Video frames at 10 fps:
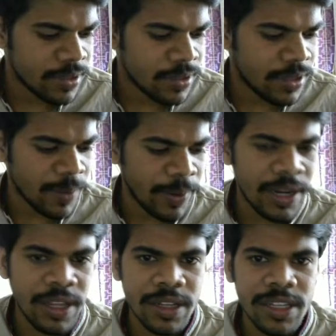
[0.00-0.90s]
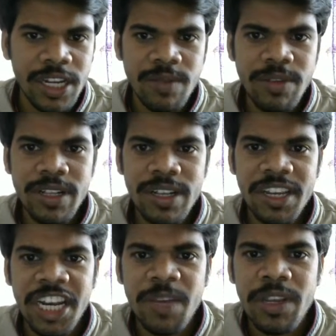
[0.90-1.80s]
The remaining terms,
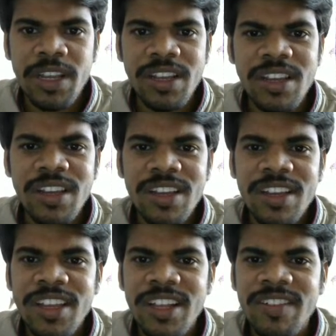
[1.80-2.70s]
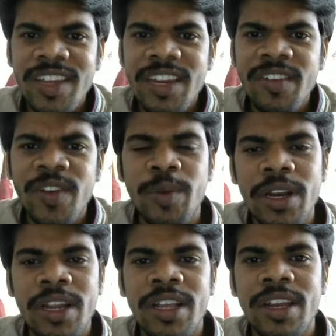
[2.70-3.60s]
anemia is very
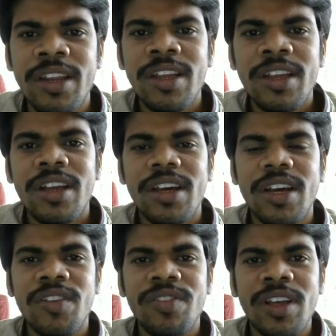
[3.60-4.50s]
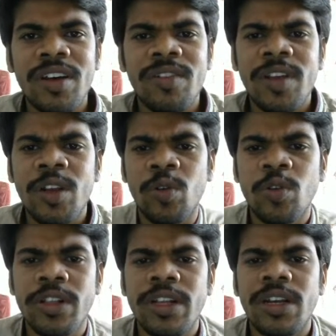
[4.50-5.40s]
familiar. If we
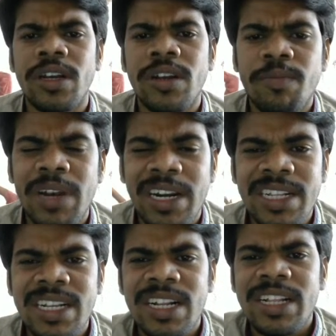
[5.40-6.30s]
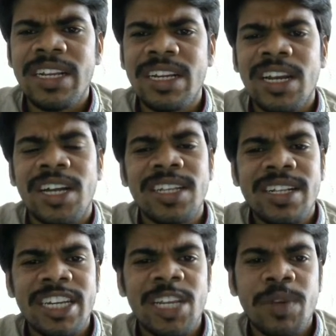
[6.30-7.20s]
lose blood cells, it
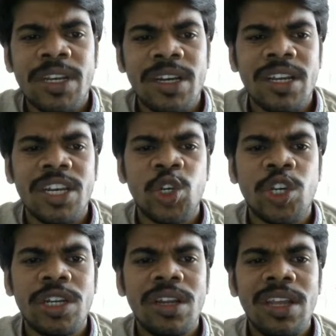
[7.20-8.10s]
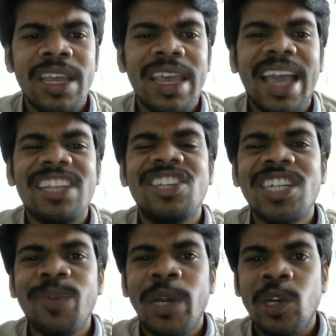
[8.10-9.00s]
causes anemia condition.
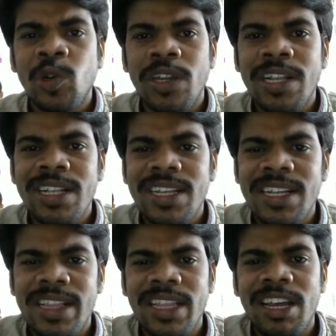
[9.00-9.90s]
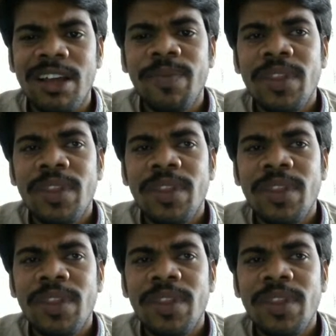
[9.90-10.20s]
Angina pectoris is the